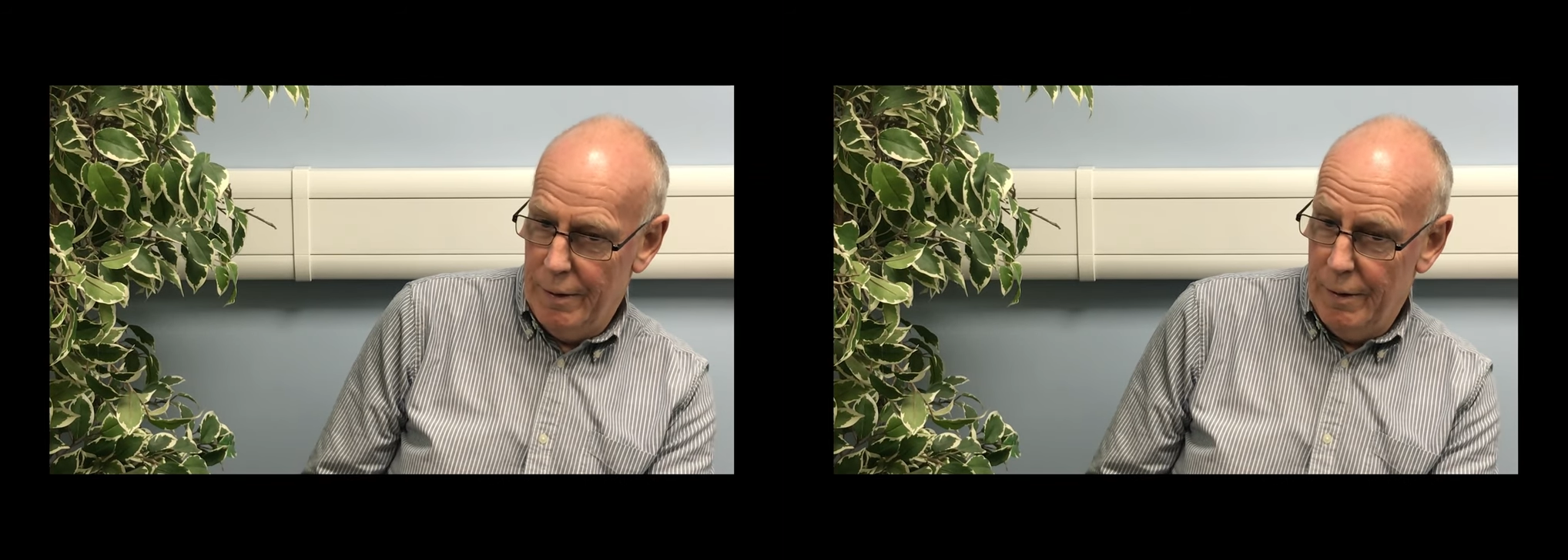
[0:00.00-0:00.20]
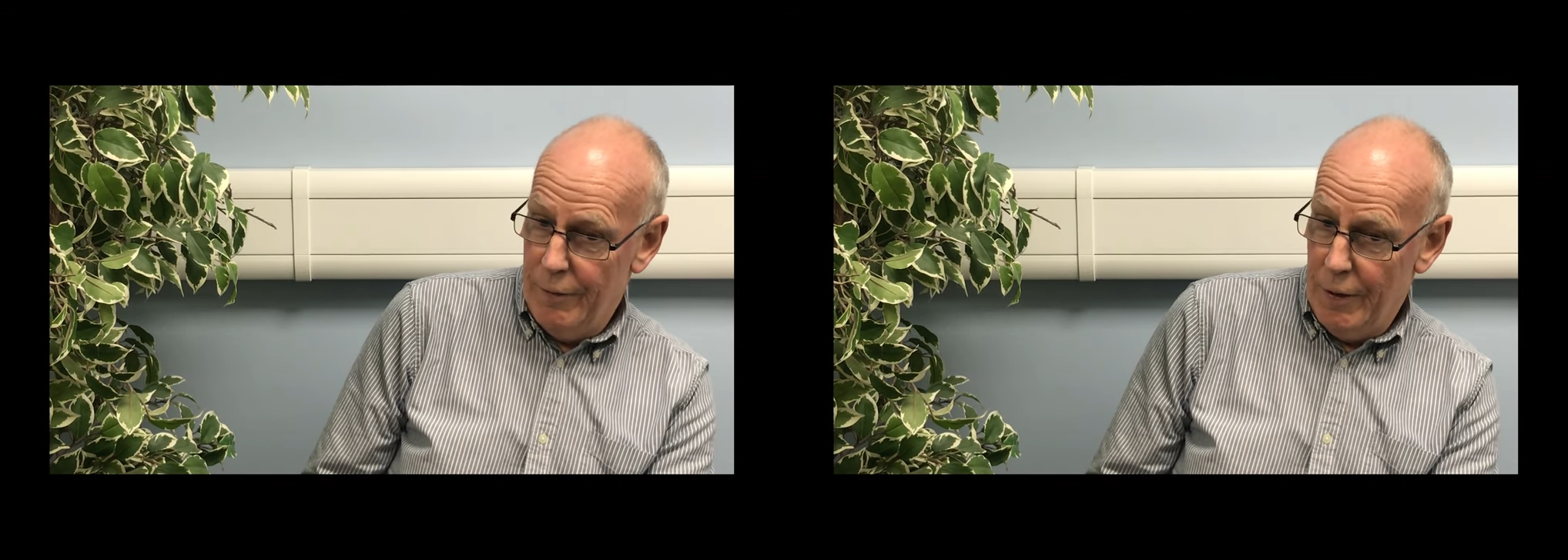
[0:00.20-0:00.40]

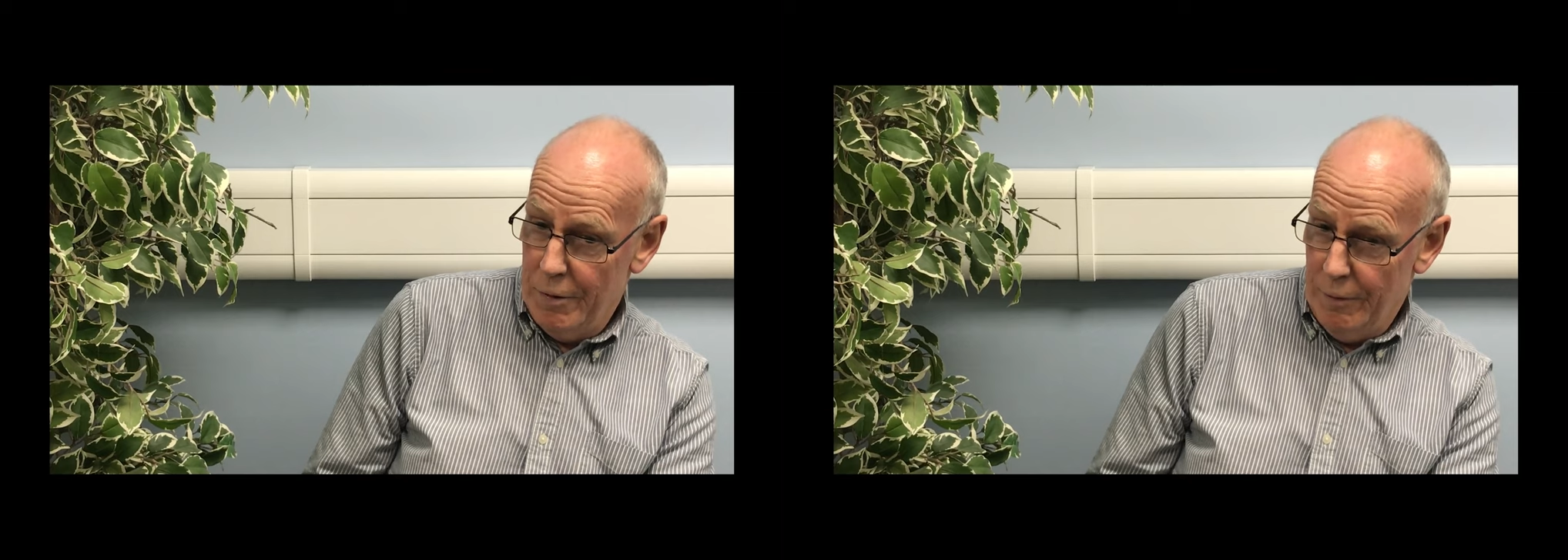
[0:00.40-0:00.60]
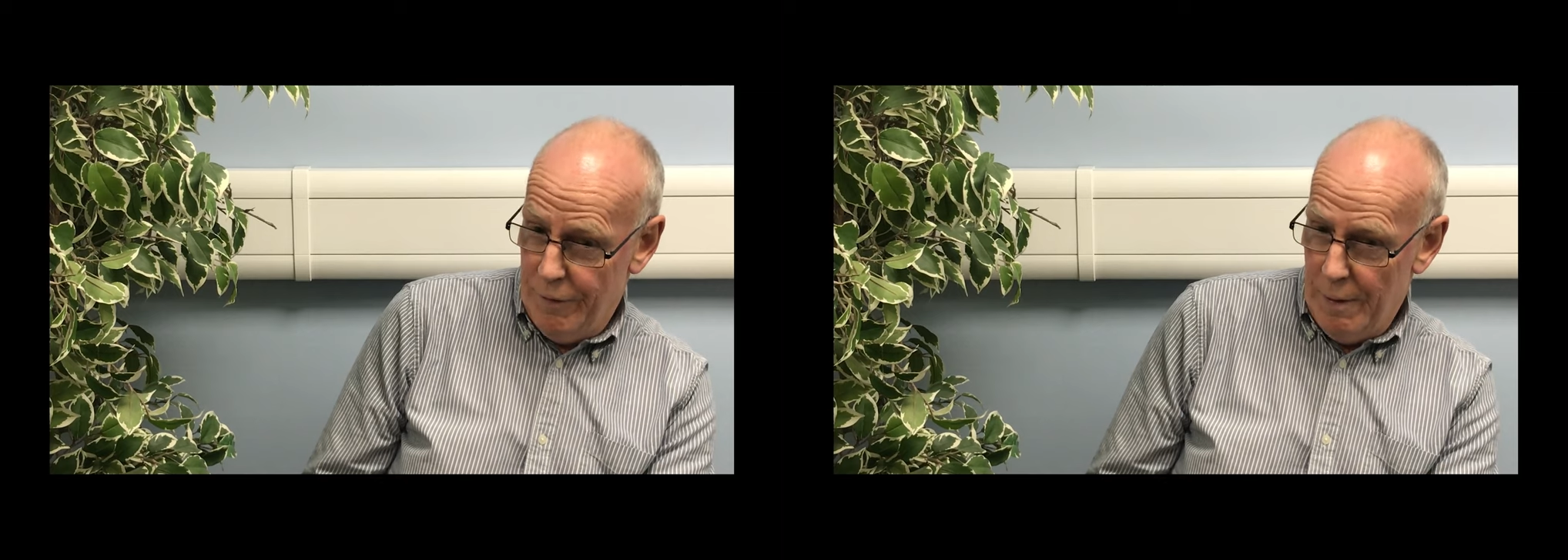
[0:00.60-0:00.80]
The
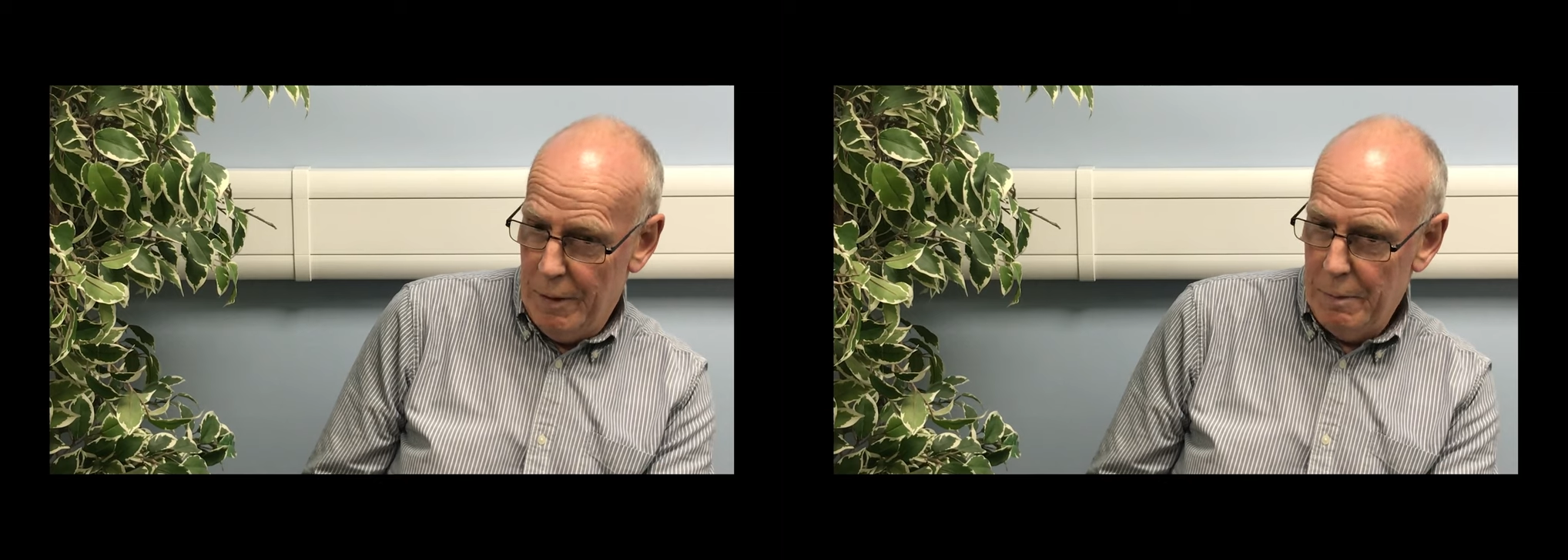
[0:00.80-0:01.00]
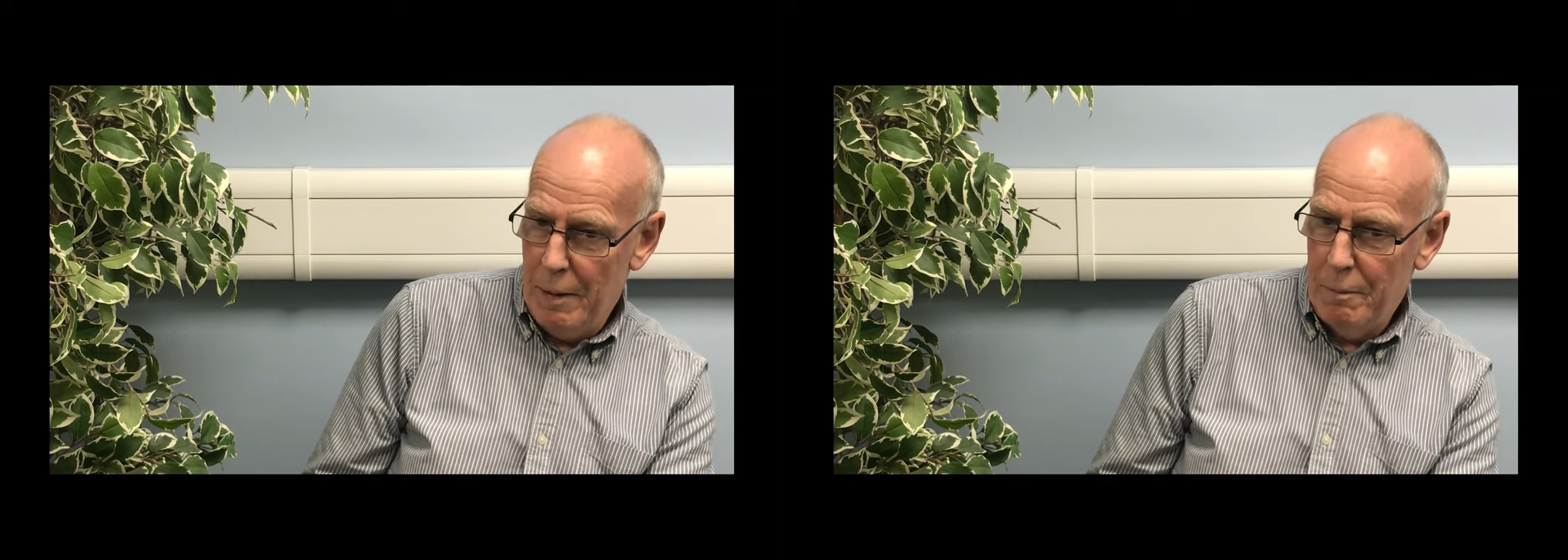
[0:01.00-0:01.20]
views of
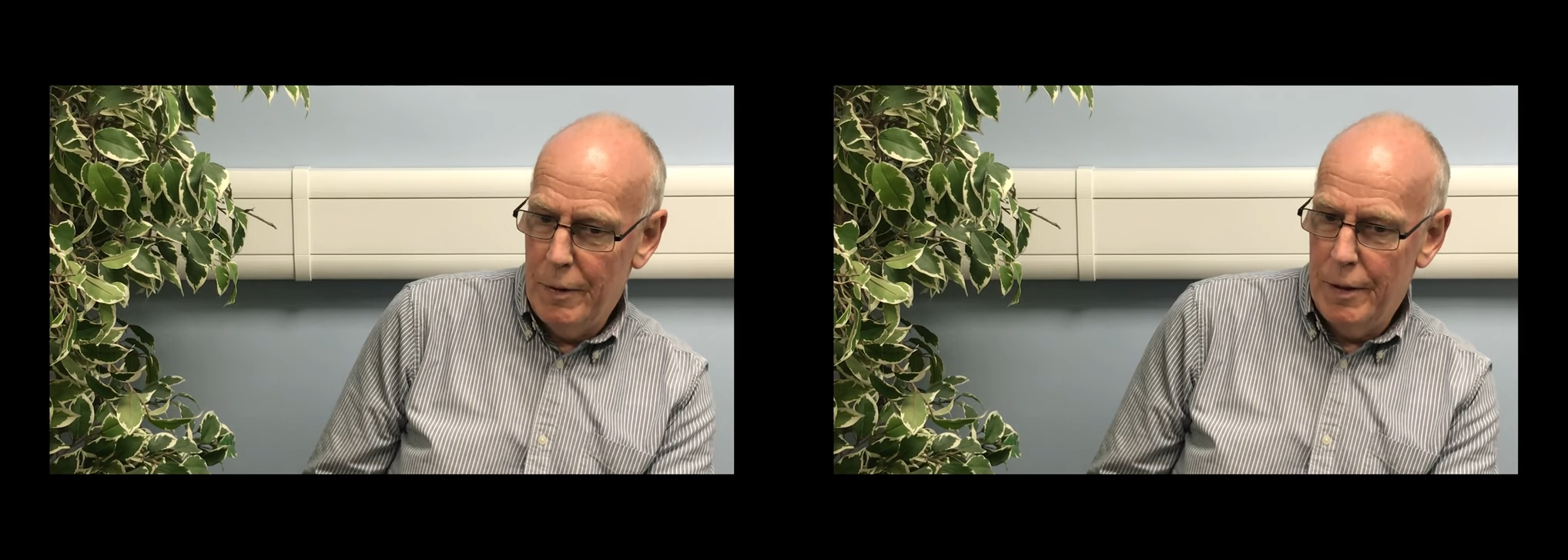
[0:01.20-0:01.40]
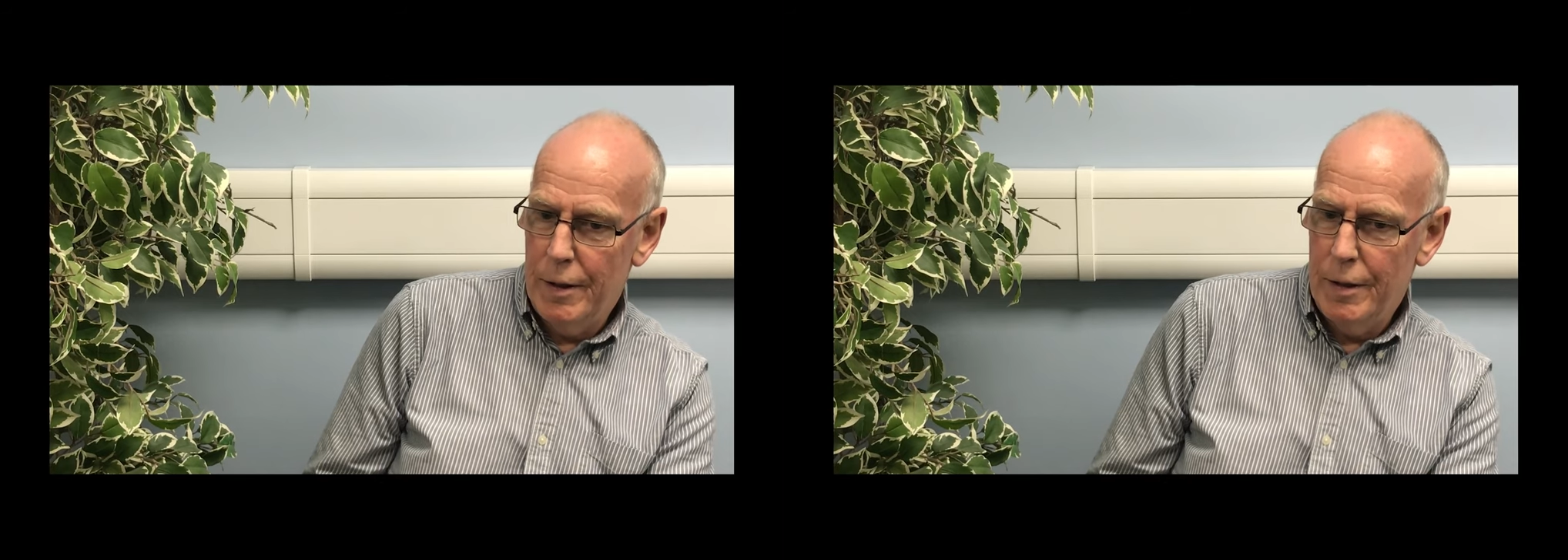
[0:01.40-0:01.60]
family
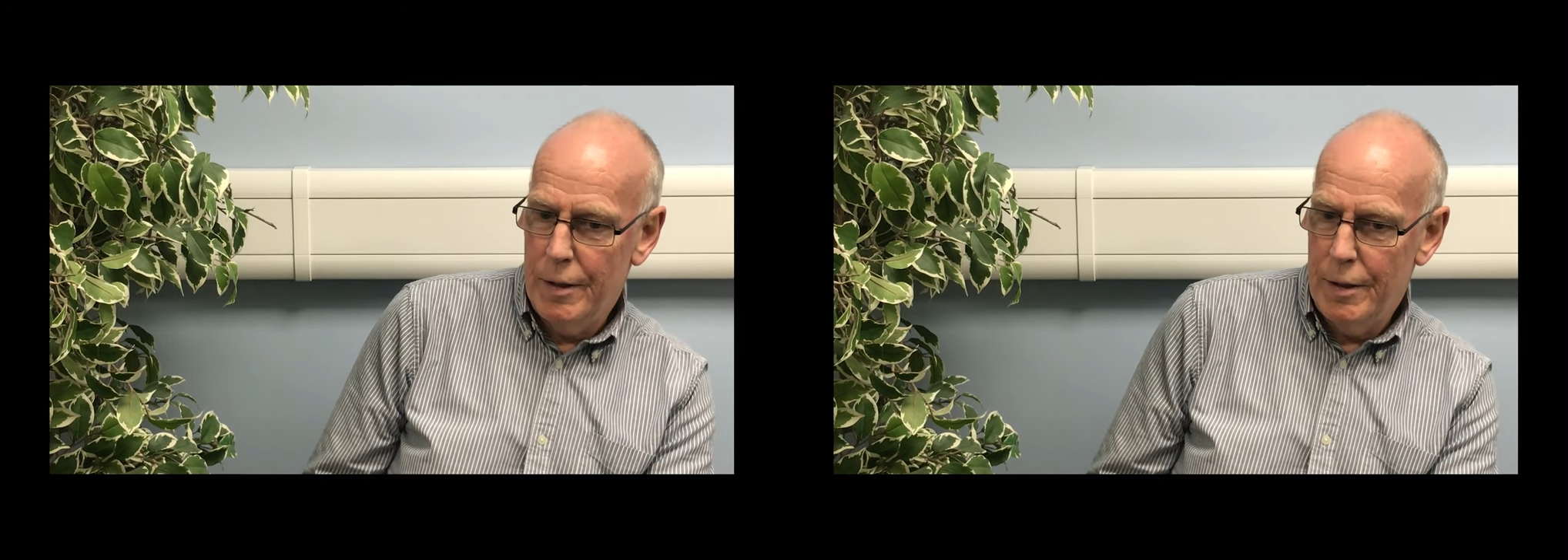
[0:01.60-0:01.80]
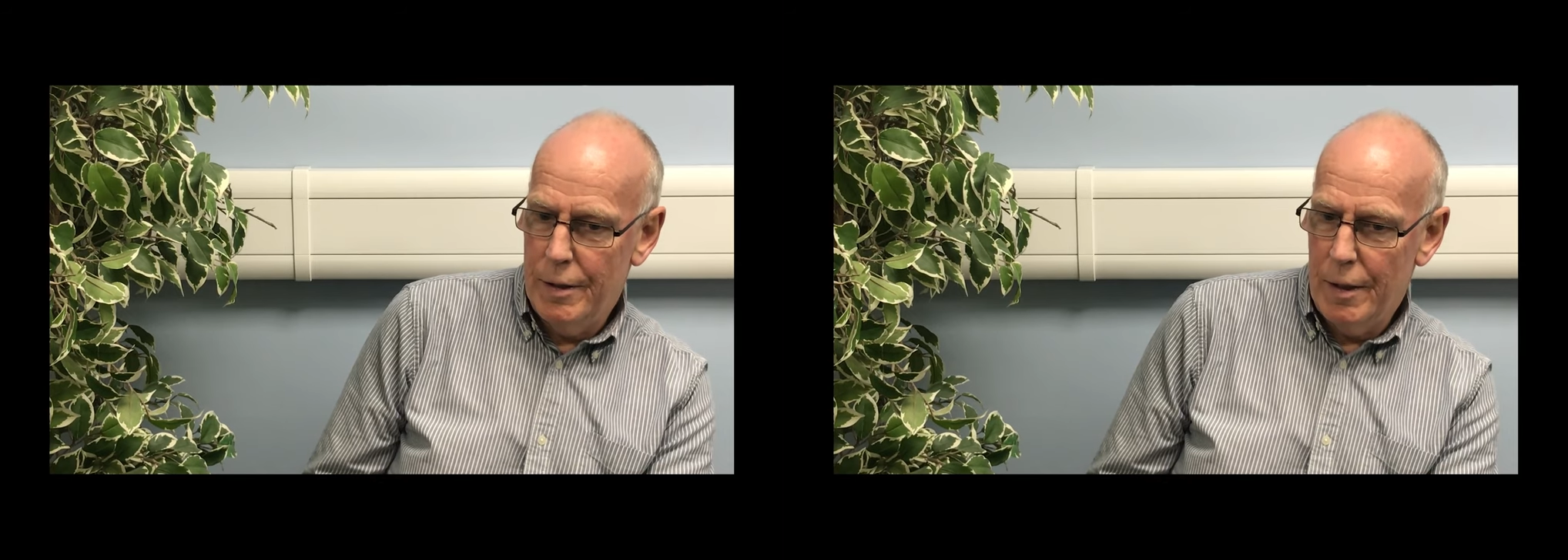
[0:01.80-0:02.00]

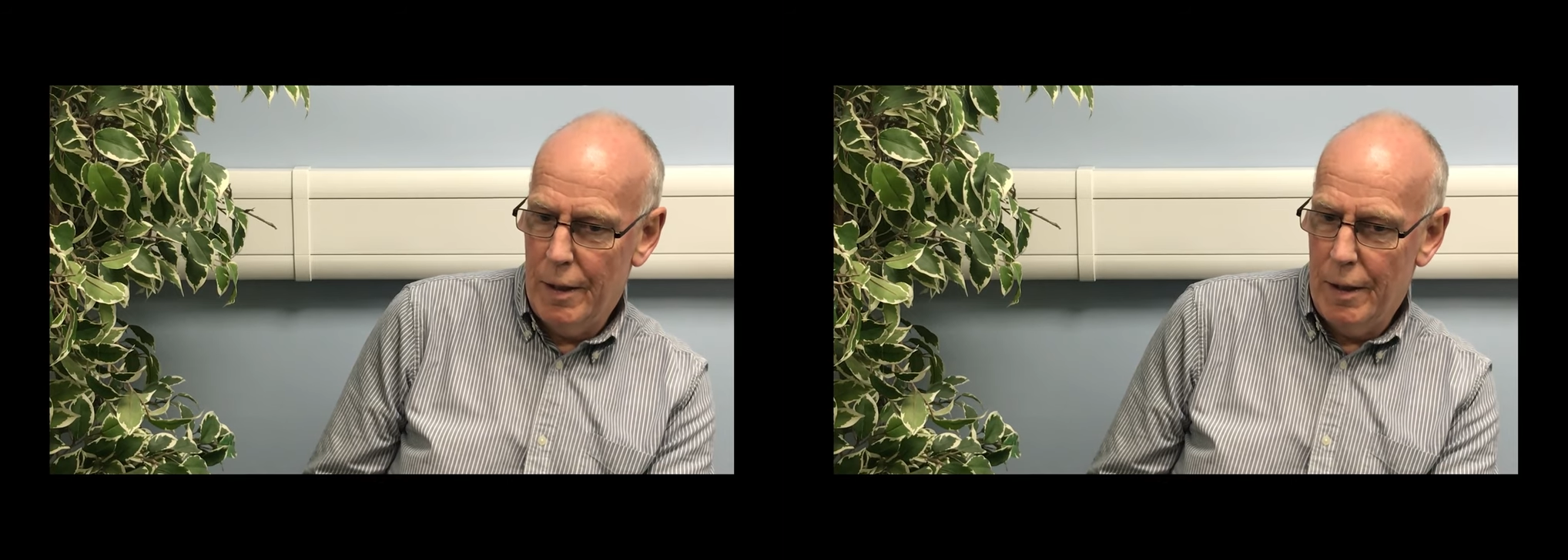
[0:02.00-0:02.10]
members,